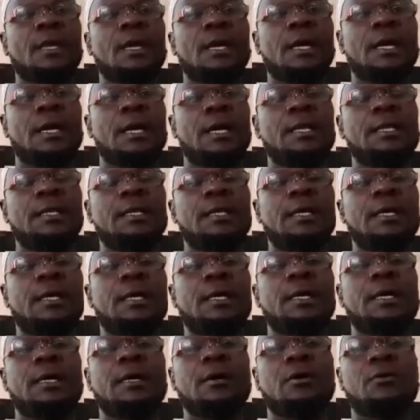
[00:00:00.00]
And
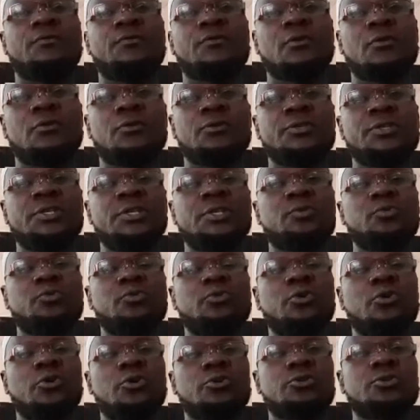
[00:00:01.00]
uh, of course, it
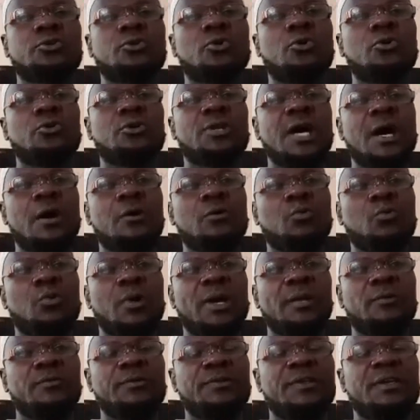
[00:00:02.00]
would not go down
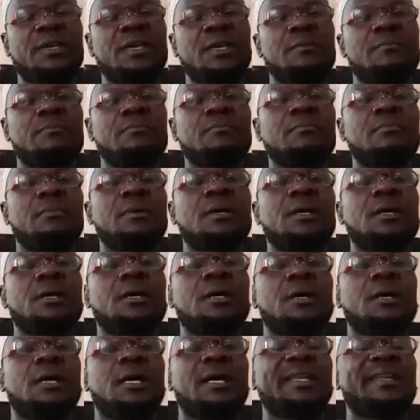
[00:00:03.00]
well with him.
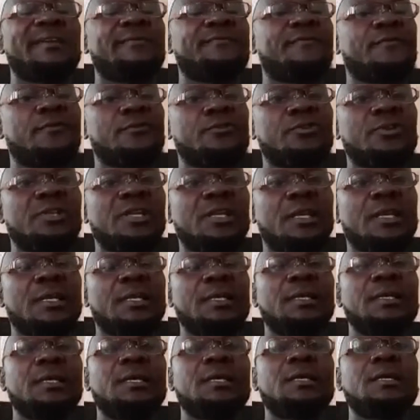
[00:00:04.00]
And
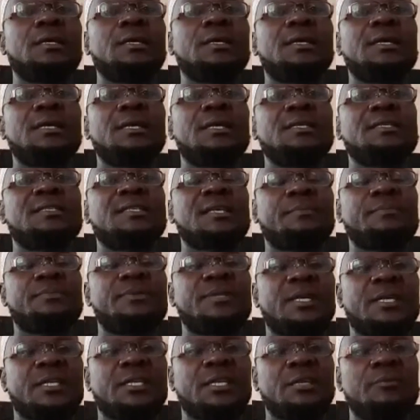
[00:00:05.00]
unfortunately, he
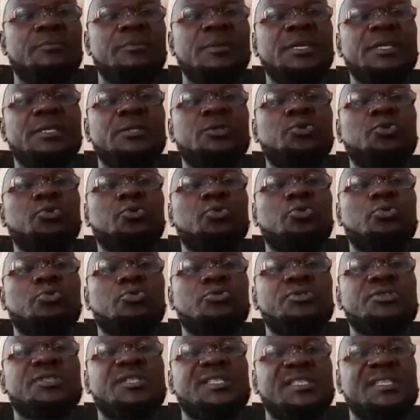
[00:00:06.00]
subjected me to
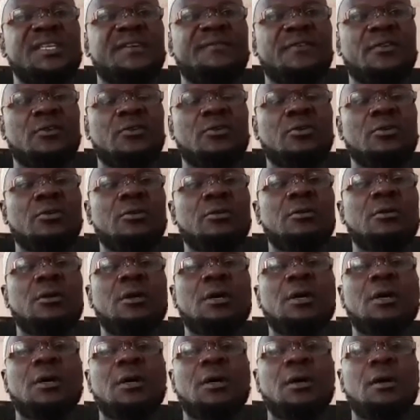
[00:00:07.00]
several,
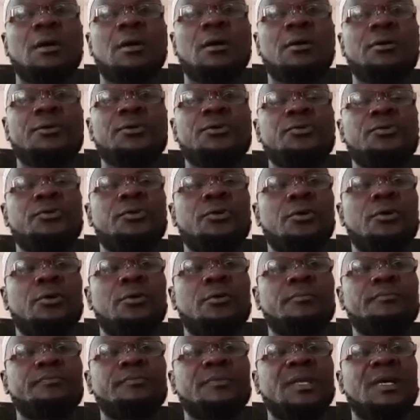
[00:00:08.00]
or you
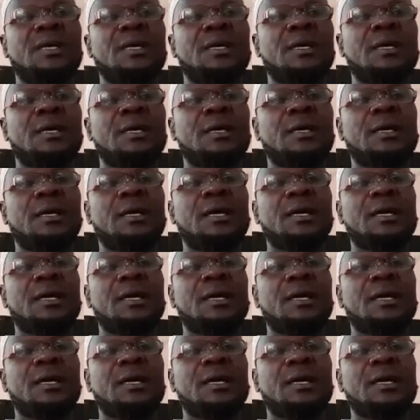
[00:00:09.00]
know, uh,